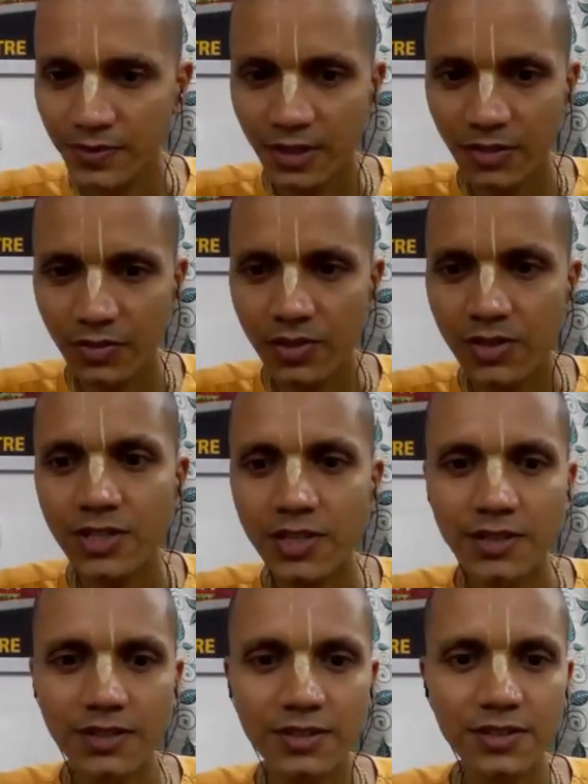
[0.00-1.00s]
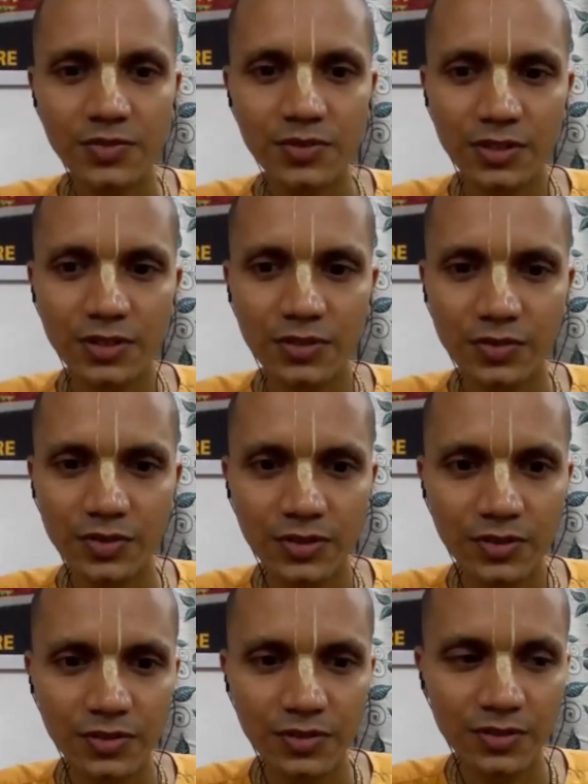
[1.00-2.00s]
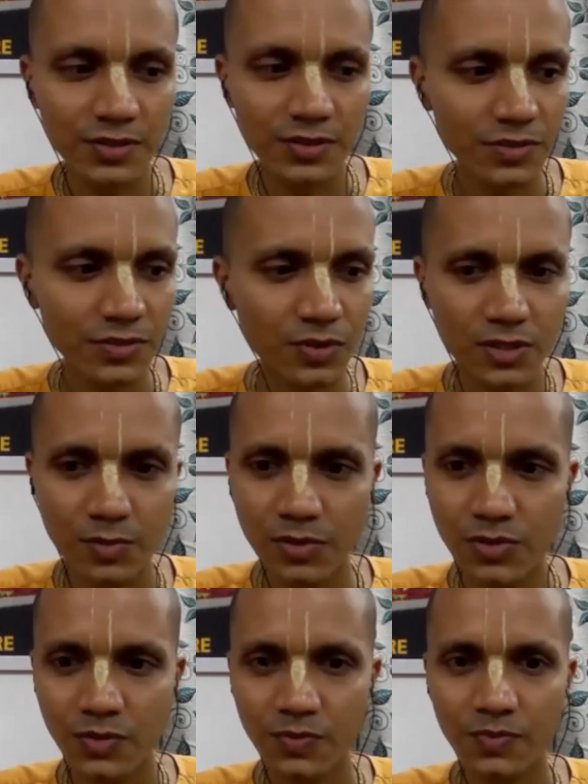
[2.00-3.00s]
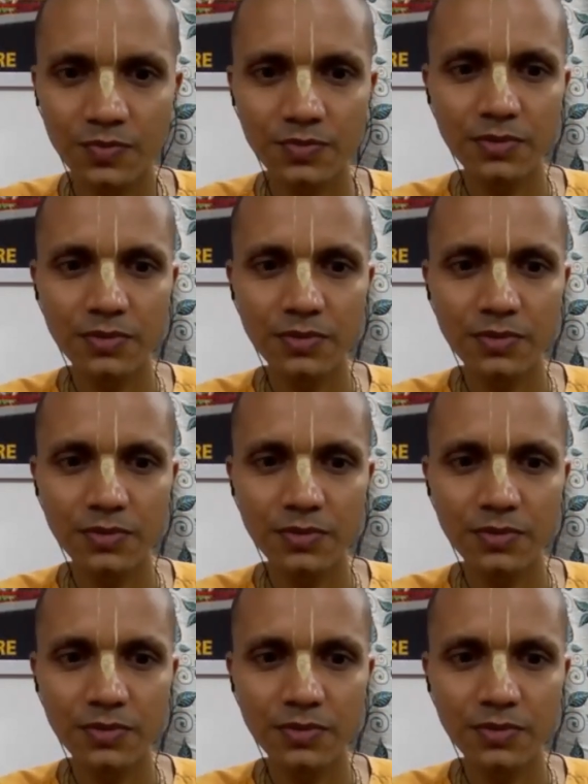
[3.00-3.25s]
And I will share this video with you on WhatsApp also,